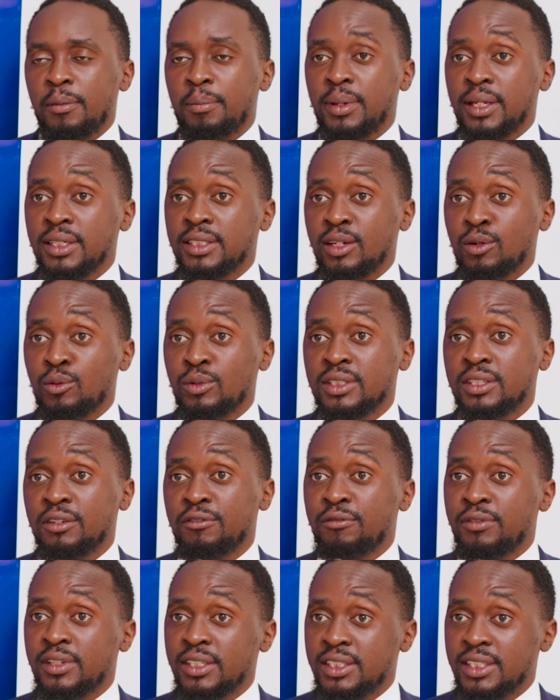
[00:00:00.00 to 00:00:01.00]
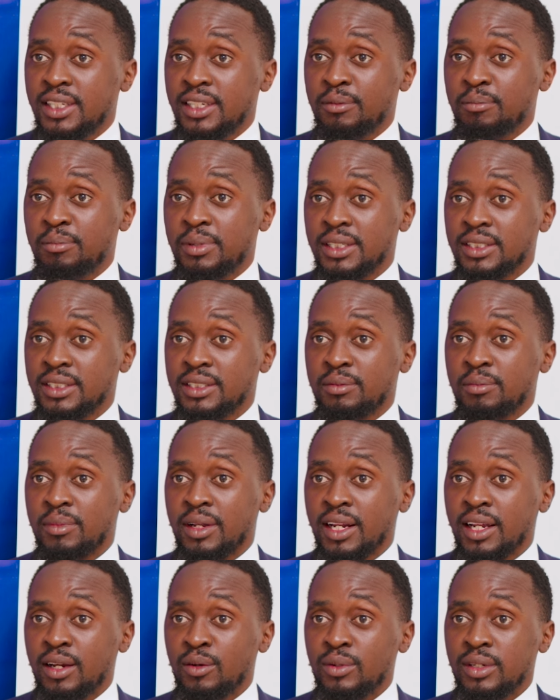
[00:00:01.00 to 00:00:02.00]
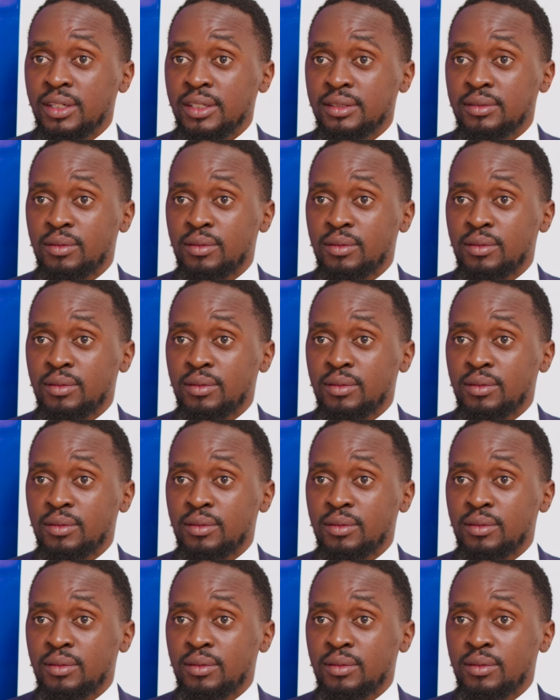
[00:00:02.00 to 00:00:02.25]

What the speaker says: PayChangu is a fintech based in Malawi.